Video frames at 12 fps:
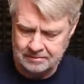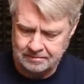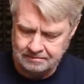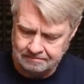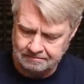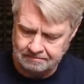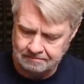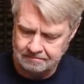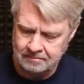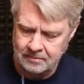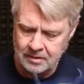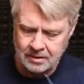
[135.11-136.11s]

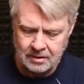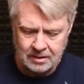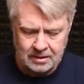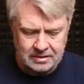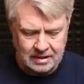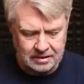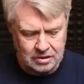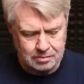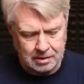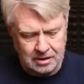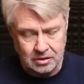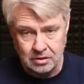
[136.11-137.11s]
It's got this
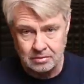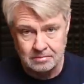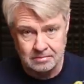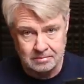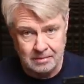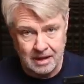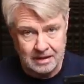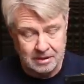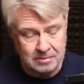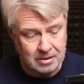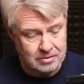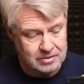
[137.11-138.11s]
big
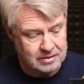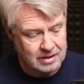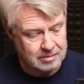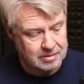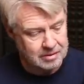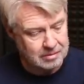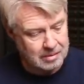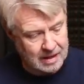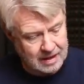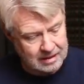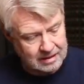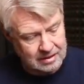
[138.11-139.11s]
binding post cup on the
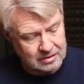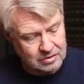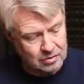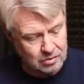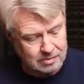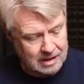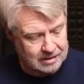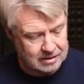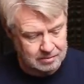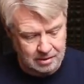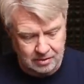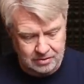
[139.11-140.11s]
back and dual
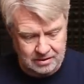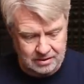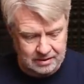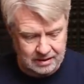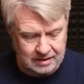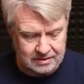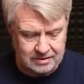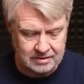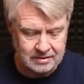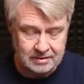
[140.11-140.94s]
binding posts. And yes,